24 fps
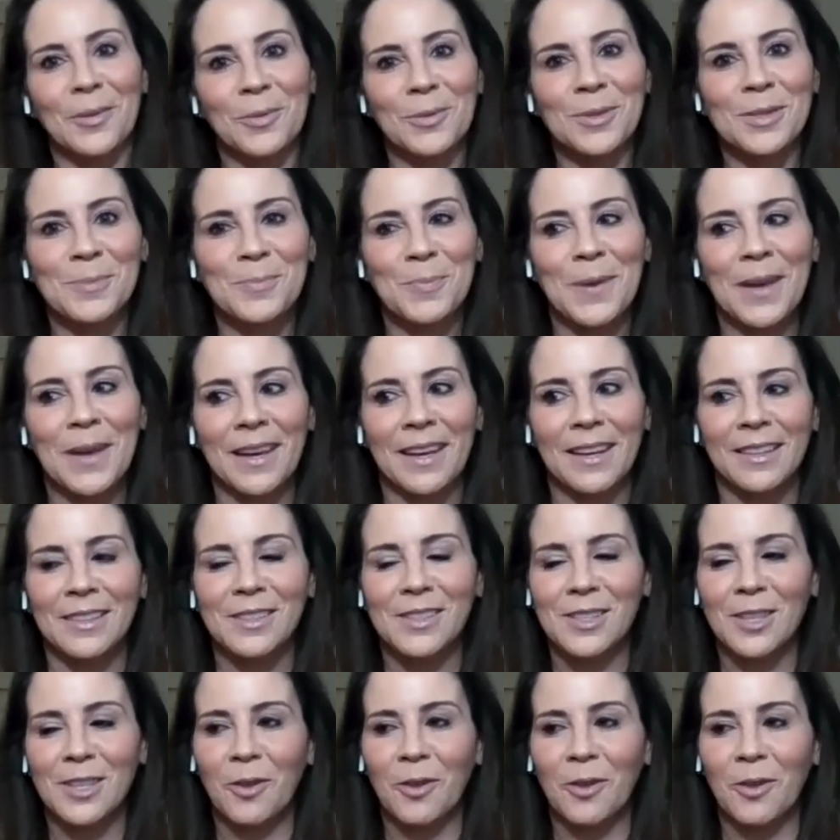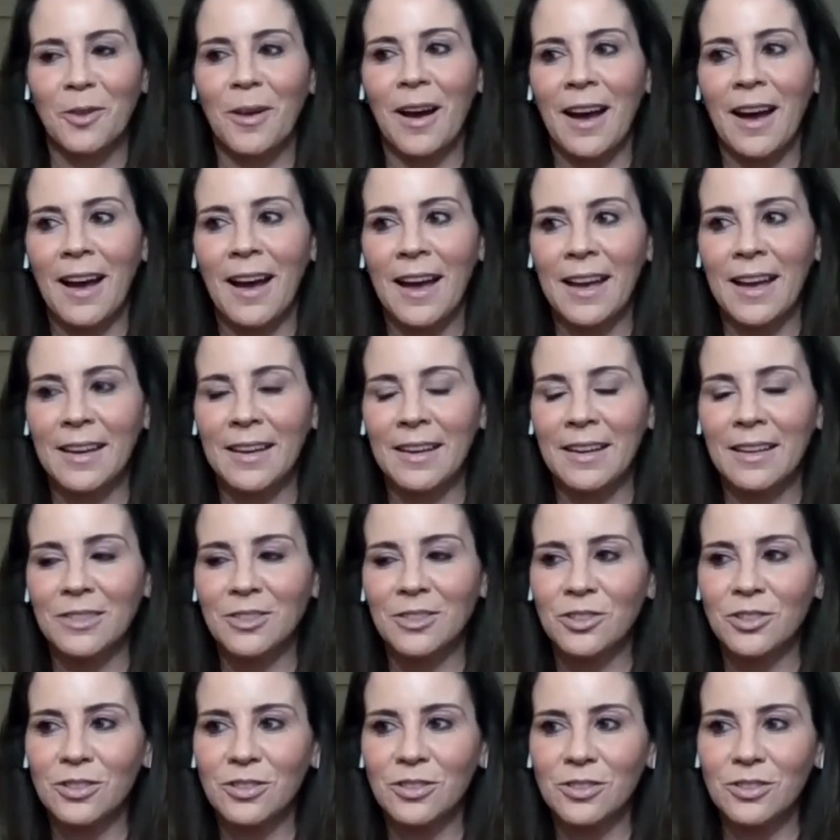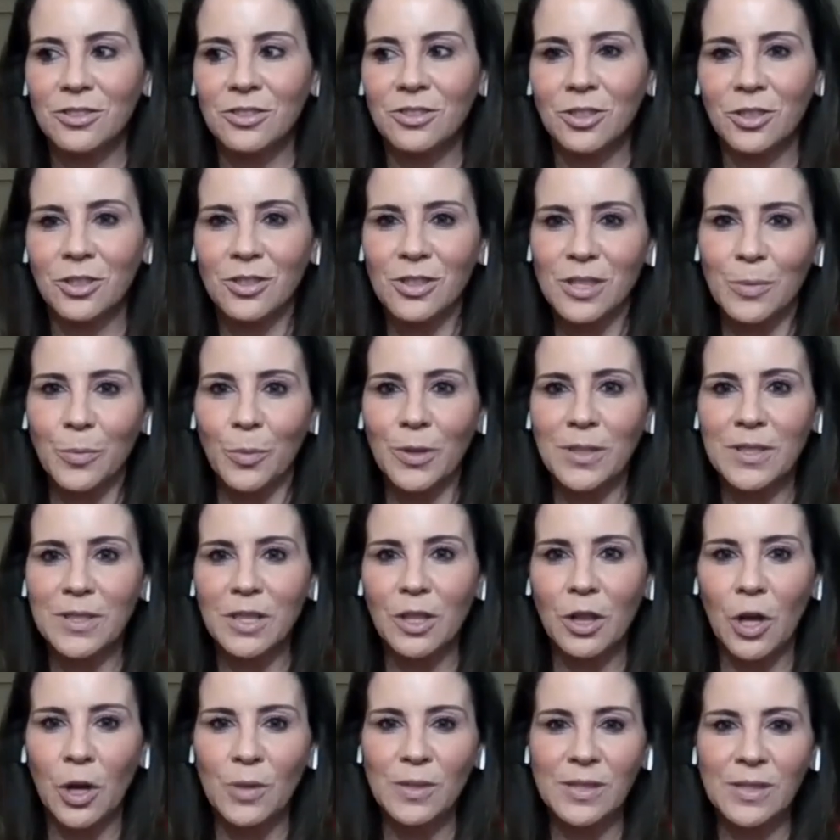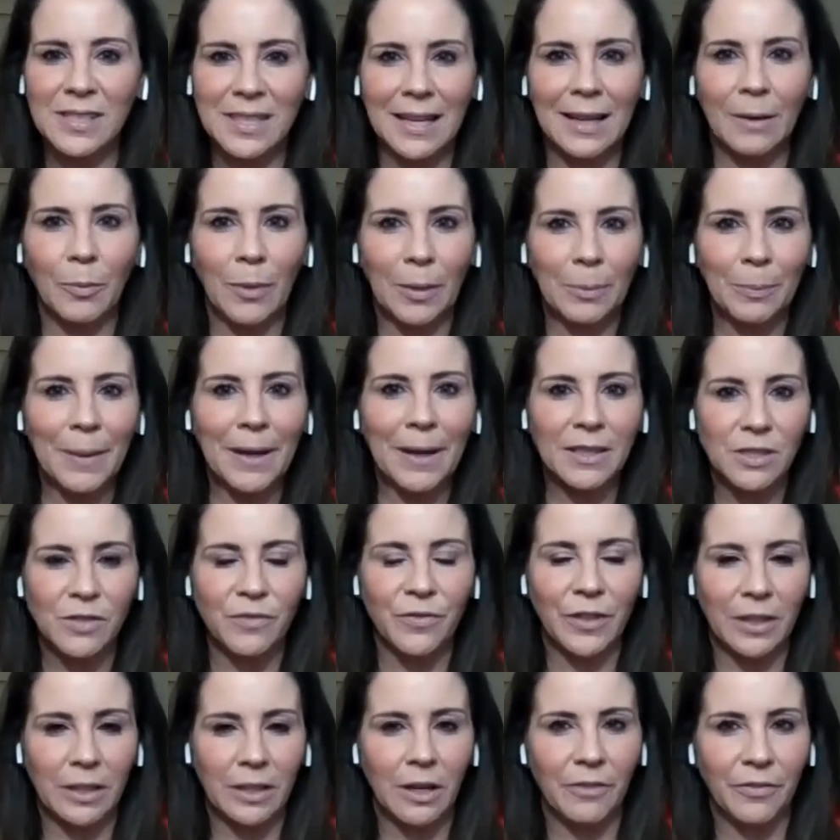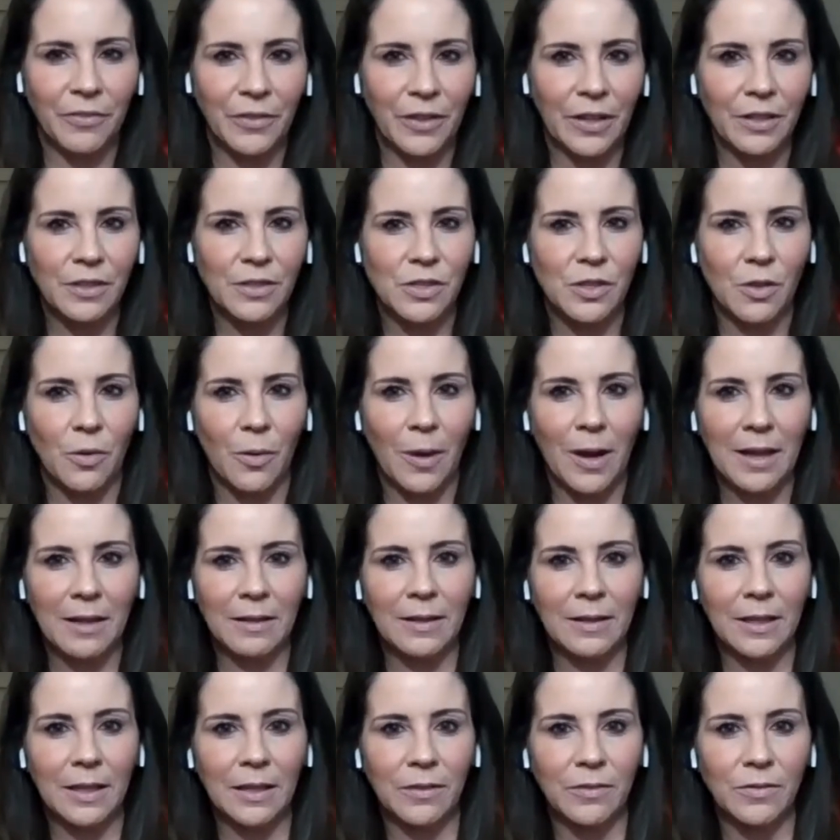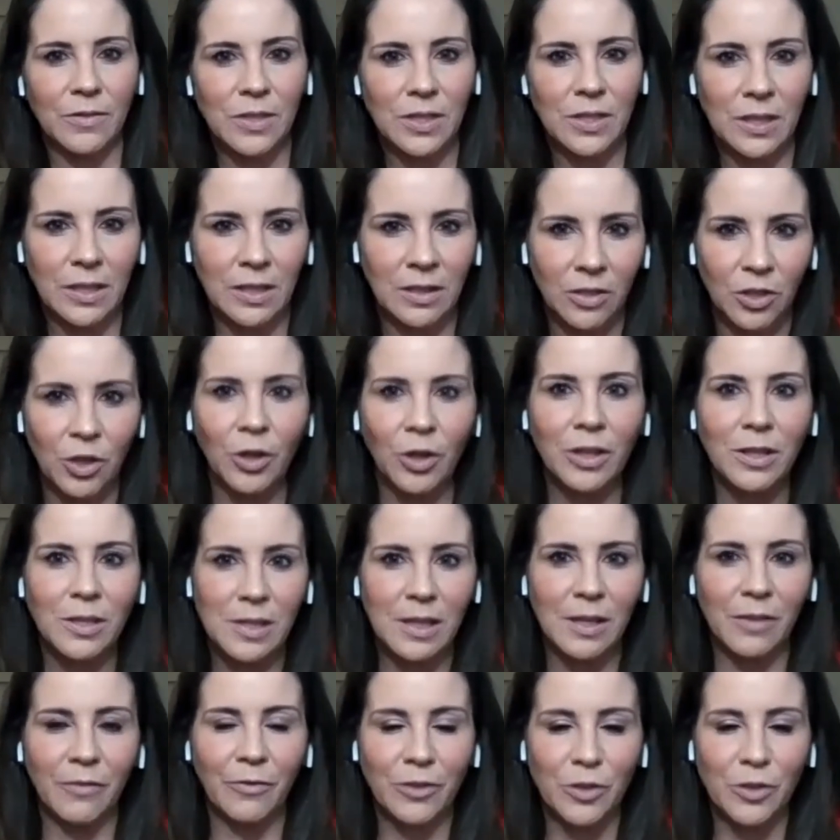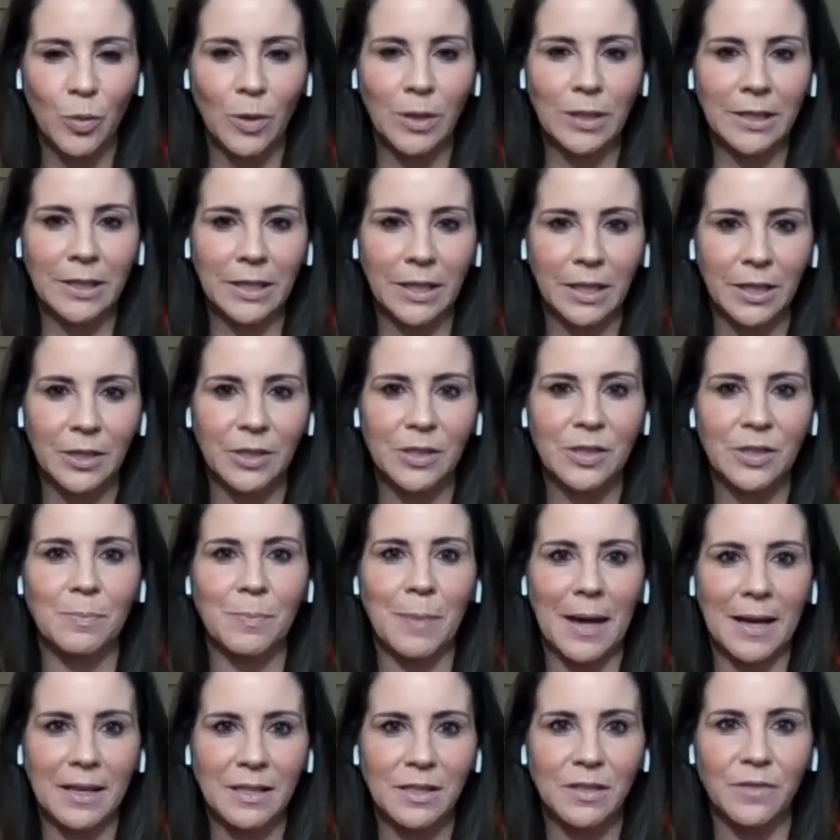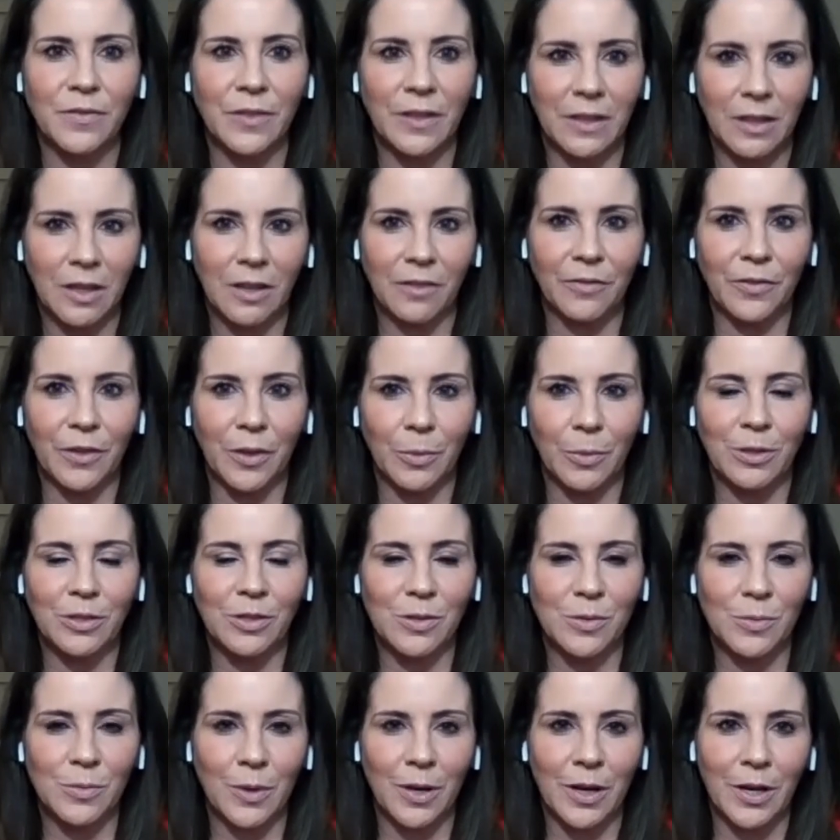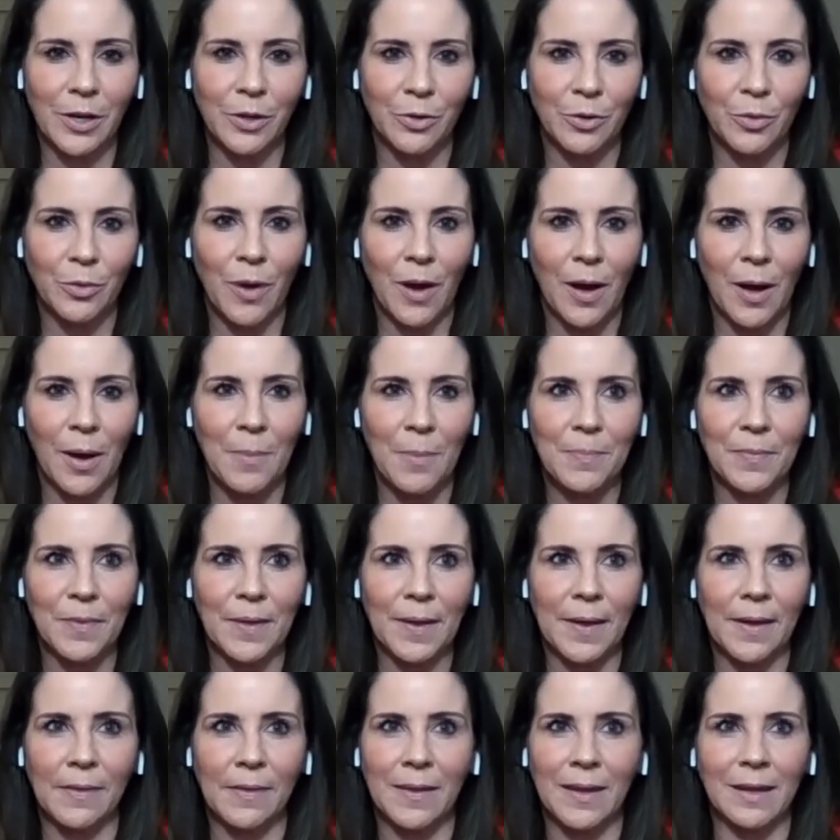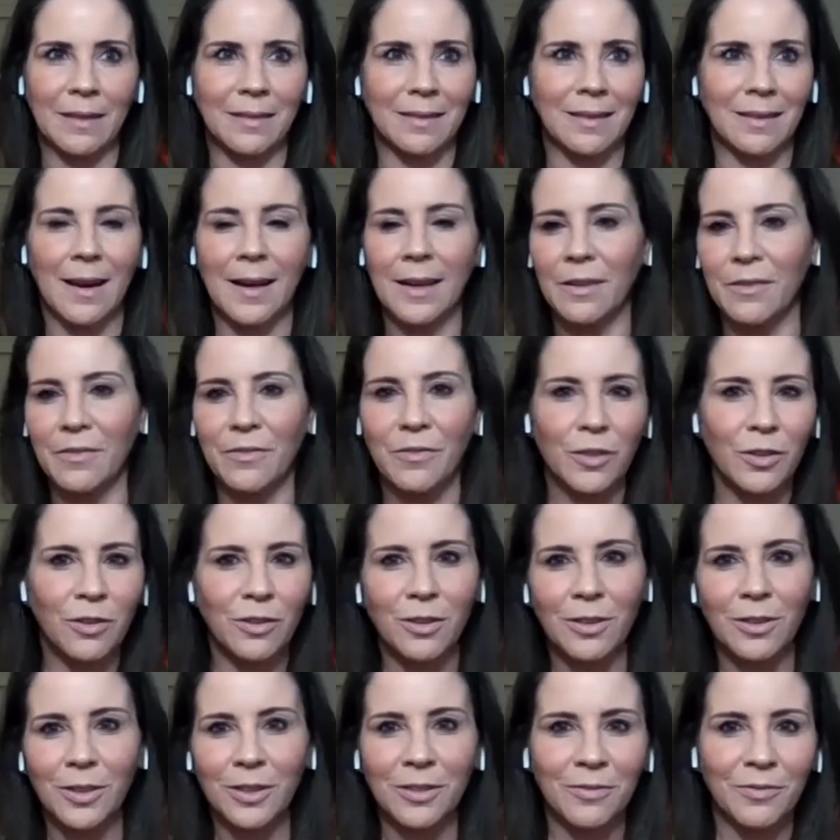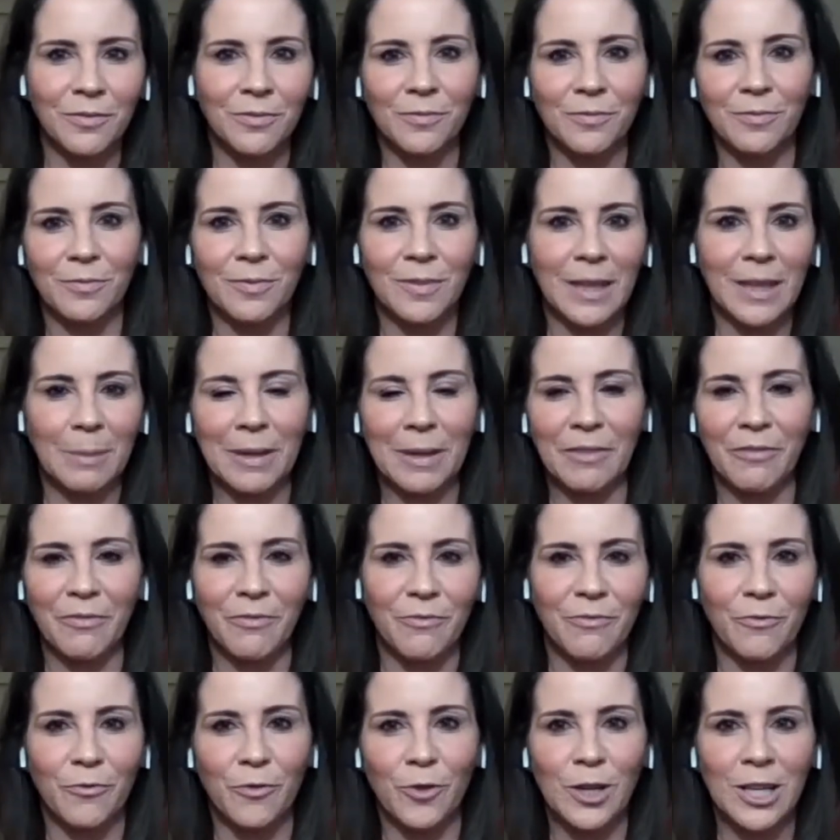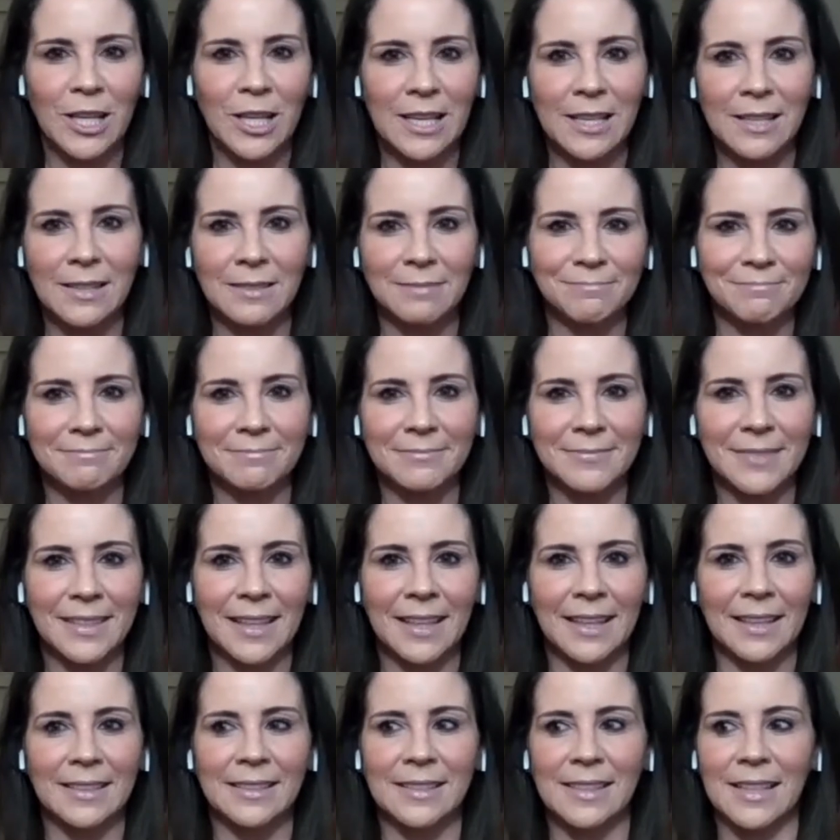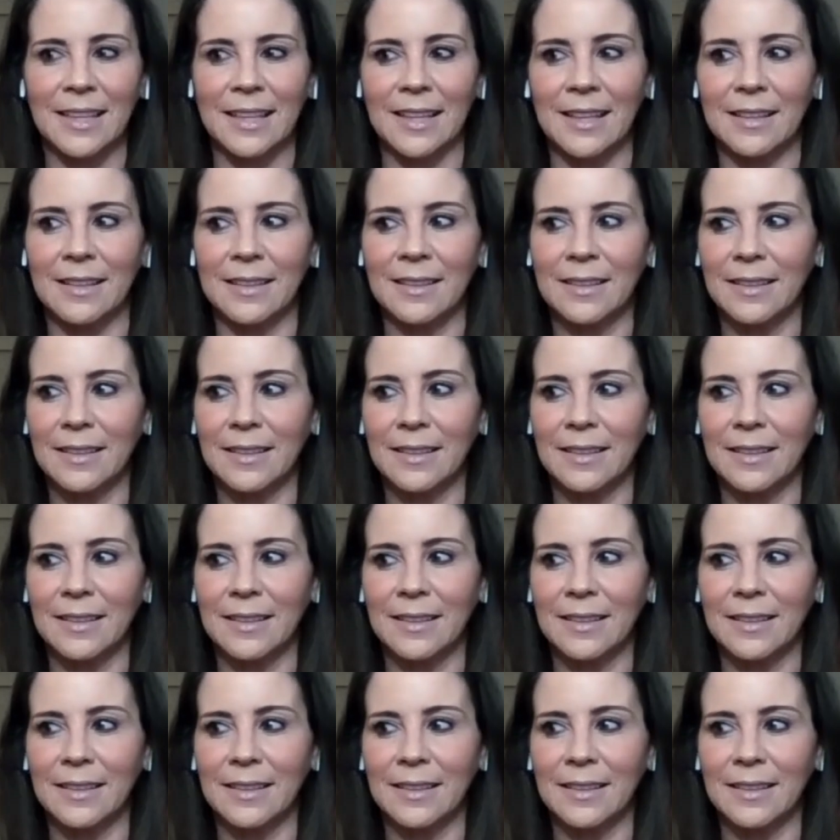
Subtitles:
was big. So Jersey Boys closed, and I went back to Philadelphia. So I lived in New York City for 20 years, back to Philadelphia, which is where I grew up, and then kind of couldn't get my footing, and